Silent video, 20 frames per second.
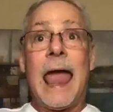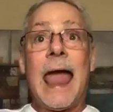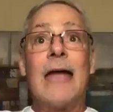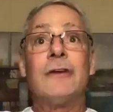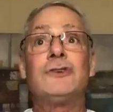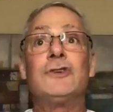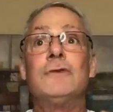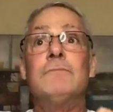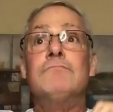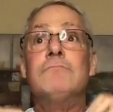
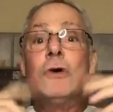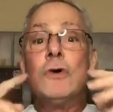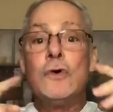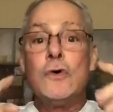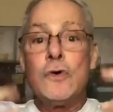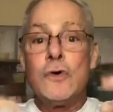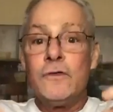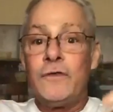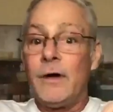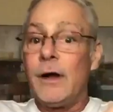as you
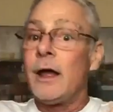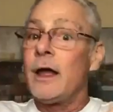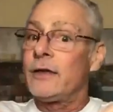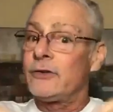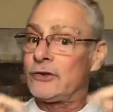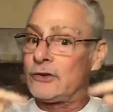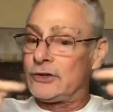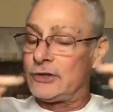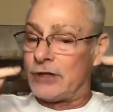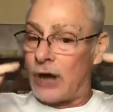move,
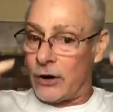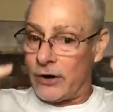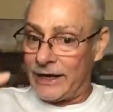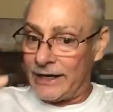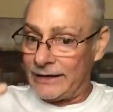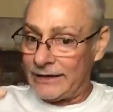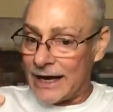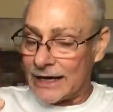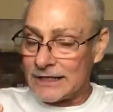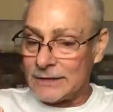
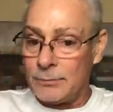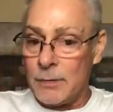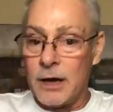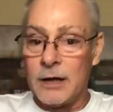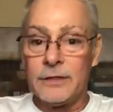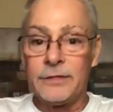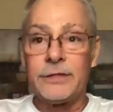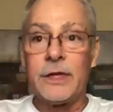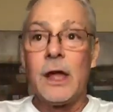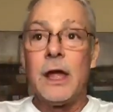starting next
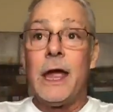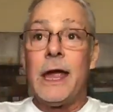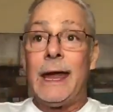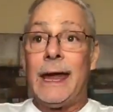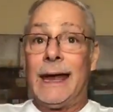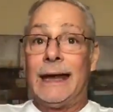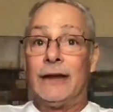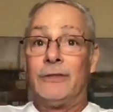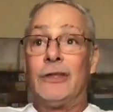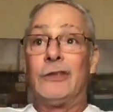month,
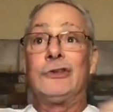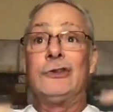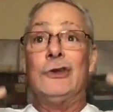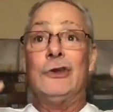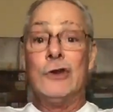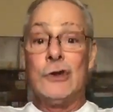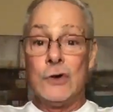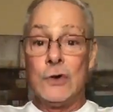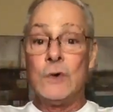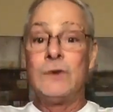into
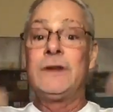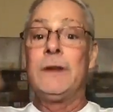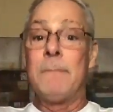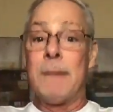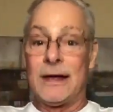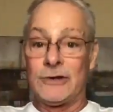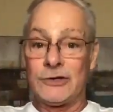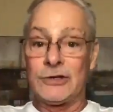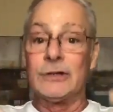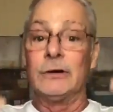this
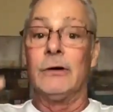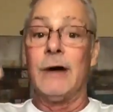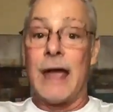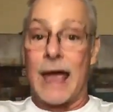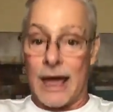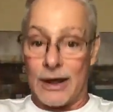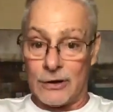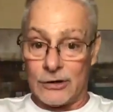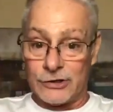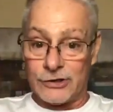new
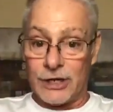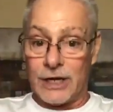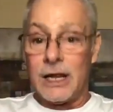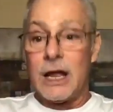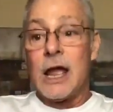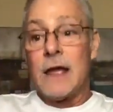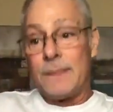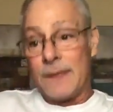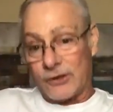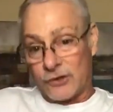dimensional
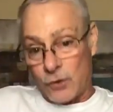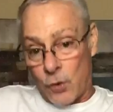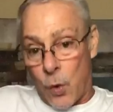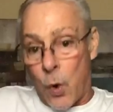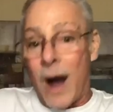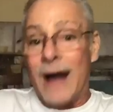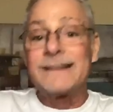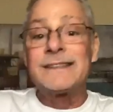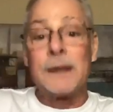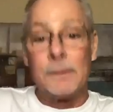energy,
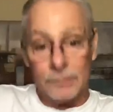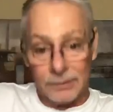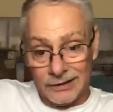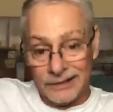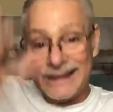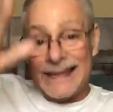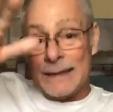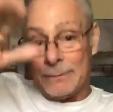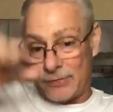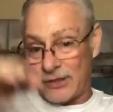this
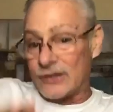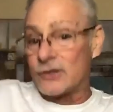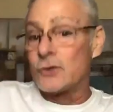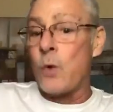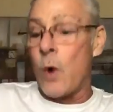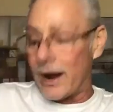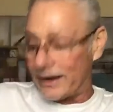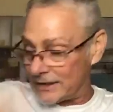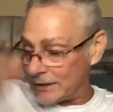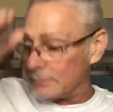quantum leap,
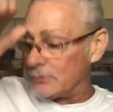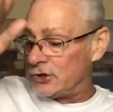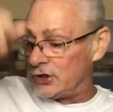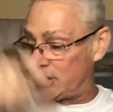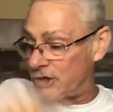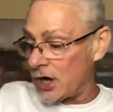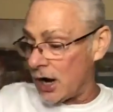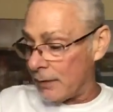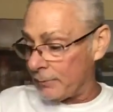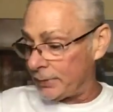this
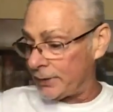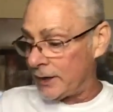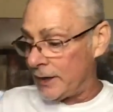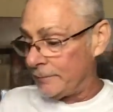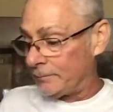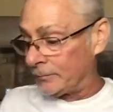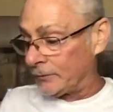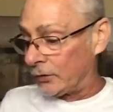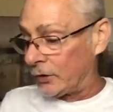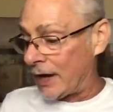quantum jump,
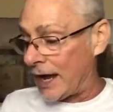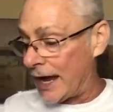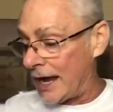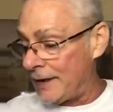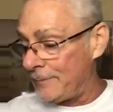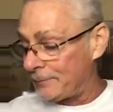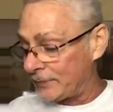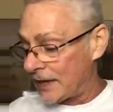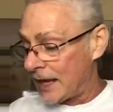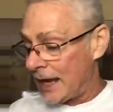
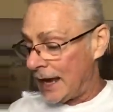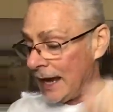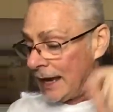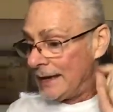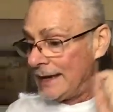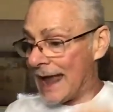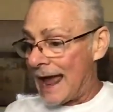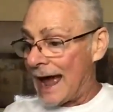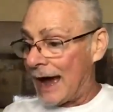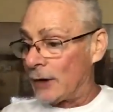okay?
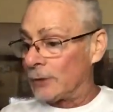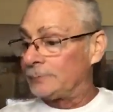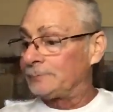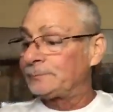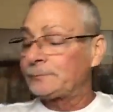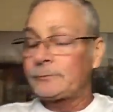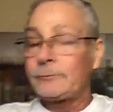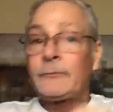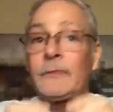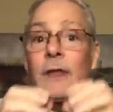
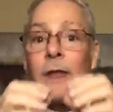Now,